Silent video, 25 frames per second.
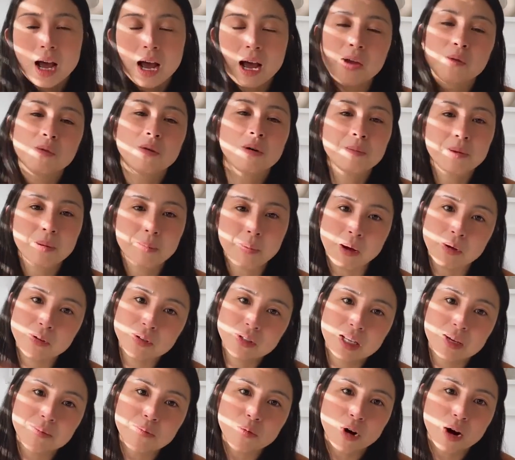I will be
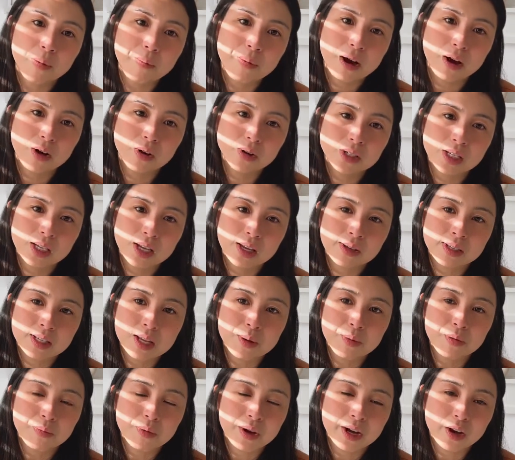posting more about
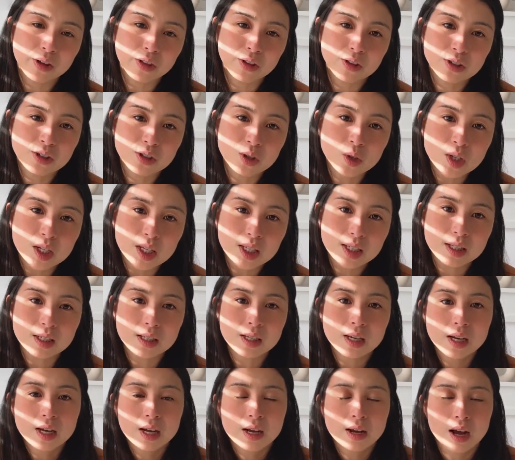some of my other
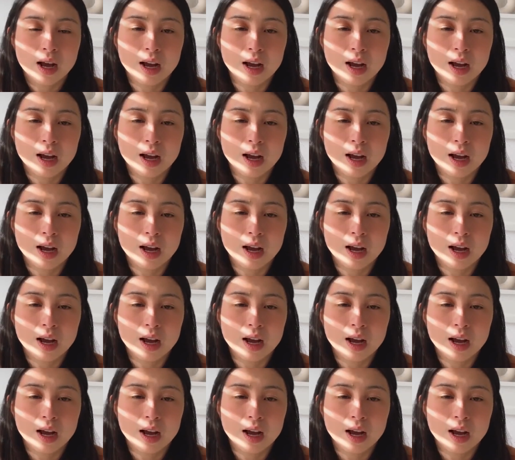students